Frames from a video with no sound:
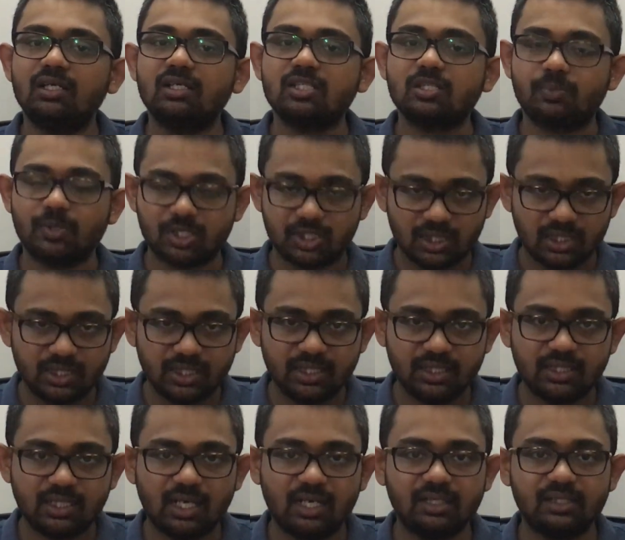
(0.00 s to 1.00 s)

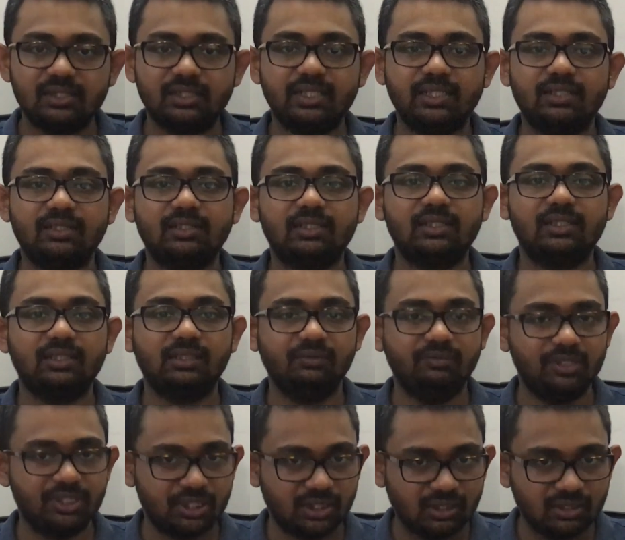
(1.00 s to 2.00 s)
especially targeting the
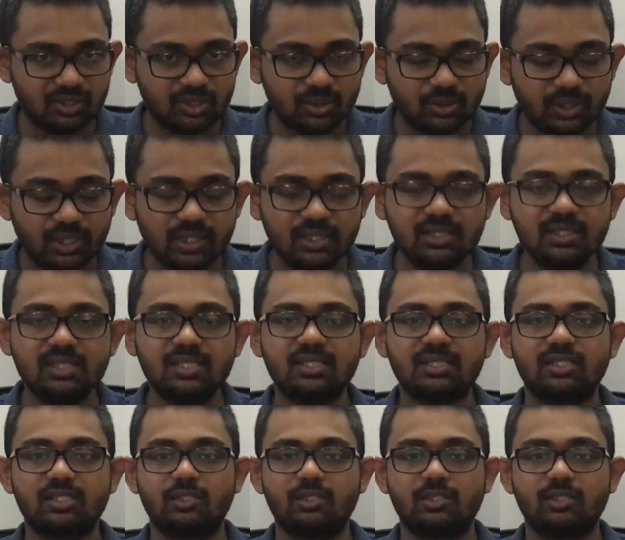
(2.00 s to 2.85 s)
revision students,